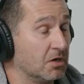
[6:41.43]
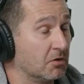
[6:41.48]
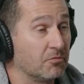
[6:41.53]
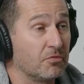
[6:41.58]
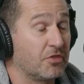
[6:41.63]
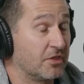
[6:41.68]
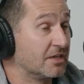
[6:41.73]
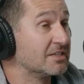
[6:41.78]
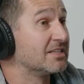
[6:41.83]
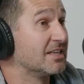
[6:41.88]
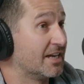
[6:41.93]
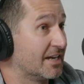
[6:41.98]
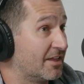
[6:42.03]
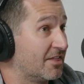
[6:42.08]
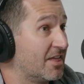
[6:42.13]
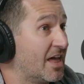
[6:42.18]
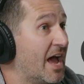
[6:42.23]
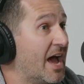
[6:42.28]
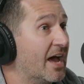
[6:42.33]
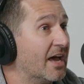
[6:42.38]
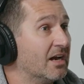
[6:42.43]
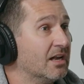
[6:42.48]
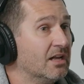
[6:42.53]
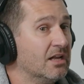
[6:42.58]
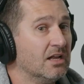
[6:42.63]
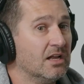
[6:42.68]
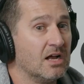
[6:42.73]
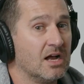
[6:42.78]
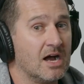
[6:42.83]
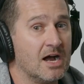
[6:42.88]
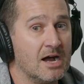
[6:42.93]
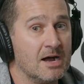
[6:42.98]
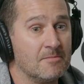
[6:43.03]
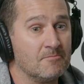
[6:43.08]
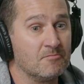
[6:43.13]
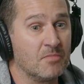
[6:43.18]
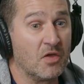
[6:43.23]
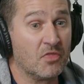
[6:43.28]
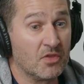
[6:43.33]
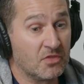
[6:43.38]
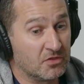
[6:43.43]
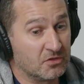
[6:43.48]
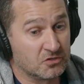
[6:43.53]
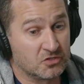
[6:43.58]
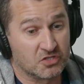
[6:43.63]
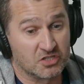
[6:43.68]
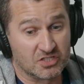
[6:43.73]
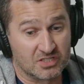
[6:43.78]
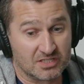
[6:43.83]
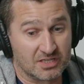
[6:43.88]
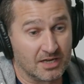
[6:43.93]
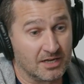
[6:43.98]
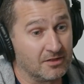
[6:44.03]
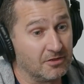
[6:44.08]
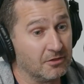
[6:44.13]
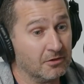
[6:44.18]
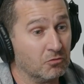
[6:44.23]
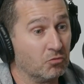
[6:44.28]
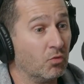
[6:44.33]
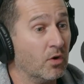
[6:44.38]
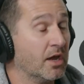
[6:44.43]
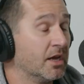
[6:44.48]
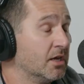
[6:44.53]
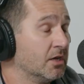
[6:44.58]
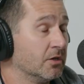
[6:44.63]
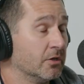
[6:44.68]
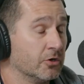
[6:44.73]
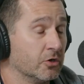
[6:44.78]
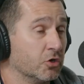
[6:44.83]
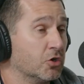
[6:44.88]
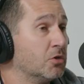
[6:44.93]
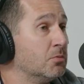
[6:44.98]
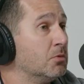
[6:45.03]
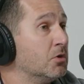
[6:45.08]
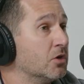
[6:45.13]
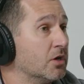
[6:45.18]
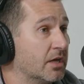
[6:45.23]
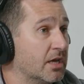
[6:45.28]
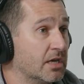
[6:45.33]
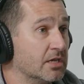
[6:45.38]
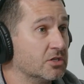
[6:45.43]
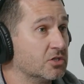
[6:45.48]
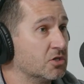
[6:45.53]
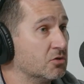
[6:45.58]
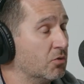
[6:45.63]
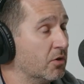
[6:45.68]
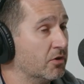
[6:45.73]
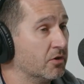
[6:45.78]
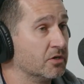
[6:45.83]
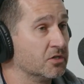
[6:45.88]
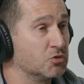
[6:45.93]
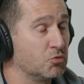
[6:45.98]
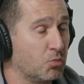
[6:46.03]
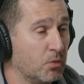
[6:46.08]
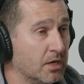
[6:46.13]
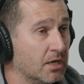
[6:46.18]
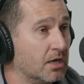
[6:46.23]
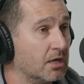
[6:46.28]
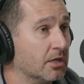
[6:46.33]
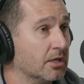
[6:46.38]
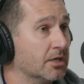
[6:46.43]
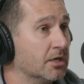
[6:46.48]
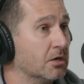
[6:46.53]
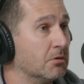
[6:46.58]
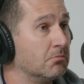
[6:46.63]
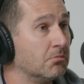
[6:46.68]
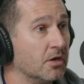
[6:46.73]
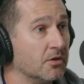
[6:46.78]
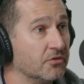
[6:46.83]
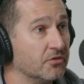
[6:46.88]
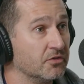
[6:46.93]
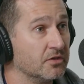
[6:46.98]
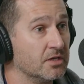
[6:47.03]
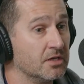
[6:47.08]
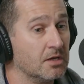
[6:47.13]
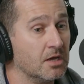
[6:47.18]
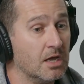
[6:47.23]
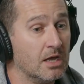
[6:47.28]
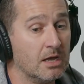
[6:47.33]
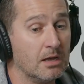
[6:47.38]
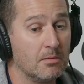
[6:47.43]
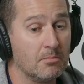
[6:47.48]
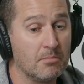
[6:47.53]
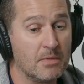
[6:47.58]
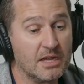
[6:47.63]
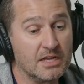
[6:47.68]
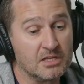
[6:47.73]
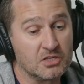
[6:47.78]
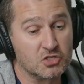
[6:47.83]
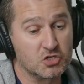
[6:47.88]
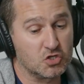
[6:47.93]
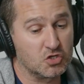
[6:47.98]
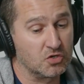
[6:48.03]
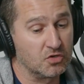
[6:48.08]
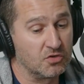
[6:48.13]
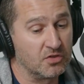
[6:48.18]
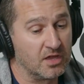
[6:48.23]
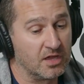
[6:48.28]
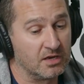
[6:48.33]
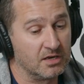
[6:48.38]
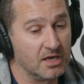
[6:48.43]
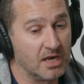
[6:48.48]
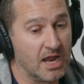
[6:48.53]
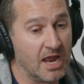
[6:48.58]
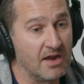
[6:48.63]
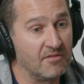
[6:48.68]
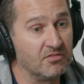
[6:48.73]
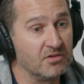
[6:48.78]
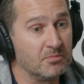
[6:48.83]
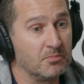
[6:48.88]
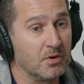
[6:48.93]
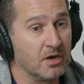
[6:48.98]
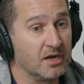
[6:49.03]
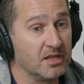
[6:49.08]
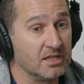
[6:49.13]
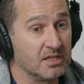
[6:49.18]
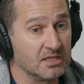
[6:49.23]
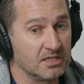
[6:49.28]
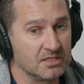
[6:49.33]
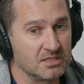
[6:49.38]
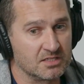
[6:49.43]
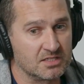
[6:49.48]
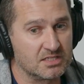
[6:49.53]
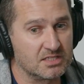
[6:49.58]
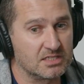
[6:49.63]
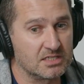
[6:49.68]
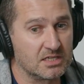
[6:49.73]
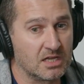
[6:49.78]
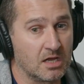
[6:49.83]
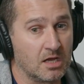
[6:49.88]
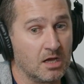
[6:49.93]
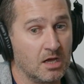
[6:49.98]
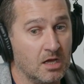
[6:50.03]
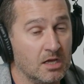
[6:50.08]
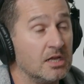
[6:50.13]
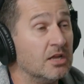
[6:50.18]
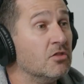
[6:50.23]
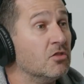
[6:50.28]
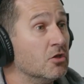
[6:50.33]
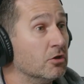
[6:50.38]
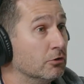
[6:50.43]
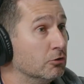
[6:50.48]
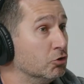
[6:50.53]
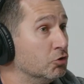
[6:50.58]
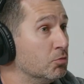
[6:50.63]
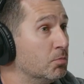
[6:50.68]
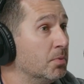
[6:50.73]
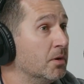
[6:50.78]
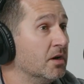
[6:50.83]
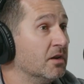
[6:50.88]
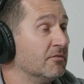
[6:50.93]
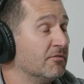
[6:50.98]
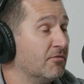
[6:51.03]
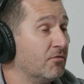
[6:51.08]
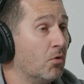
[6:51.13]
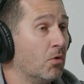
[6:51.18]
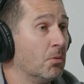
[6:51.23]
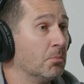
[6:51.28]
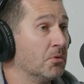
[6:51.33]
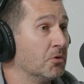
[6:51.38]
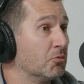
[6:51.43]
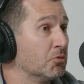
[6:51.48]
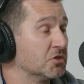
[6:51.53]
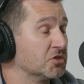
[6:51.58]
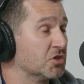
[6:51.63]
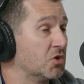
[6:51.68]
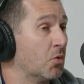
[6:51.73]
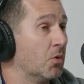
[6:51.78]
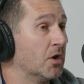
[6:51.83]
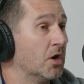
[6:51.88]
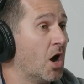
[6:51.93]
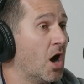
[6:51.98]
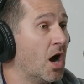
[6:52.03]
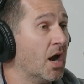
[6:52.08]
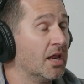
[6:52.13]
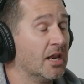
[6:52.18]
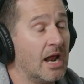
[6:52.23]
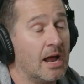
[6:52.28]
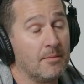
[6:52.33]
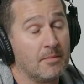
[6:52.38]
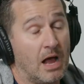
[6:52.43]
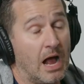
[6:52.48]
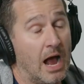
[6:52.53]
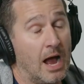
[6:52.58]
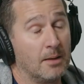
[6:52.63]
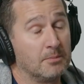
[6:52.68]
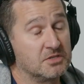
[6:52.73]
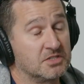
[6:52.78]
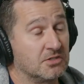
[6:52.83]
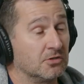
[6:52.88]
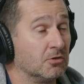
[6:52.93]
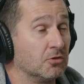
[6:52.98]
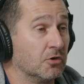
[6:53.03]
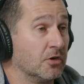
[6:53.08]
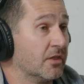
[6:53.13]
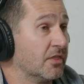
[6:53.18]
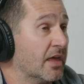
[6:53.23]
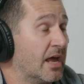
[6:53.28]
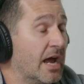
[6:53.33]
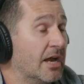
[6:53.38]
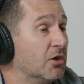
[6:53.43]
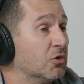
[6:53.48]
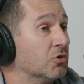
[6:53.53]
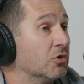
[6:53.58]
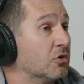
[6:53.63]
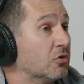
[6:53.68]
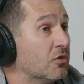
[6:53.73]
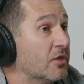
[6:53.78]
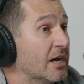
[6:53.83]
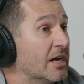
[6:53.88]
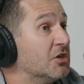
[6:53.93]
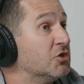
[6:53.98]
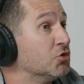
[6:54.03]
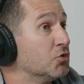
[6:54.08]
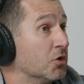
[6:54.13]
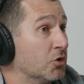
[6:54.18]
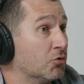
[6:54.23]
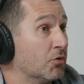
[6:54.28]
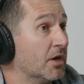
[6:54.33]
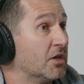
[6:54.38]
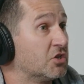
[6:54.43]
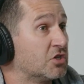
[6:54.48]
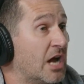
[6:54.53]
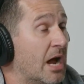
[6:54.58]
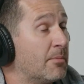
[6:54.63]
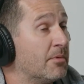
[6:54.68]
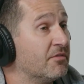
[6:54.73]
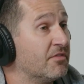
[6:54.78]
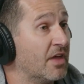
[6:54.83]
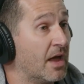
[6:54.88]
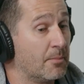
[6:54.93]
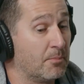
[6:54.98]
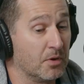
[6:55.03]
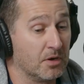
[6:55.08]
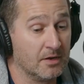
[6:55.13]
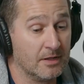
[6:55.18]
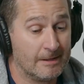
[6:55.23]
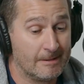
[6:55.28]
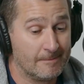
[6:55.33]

things like that. And then there's just like the regular communication, whether it's weekly or monthly, making sure that everybody is in the loop and informed on what's going on. And I'm still learning that. I don't know that I do a great job of that, but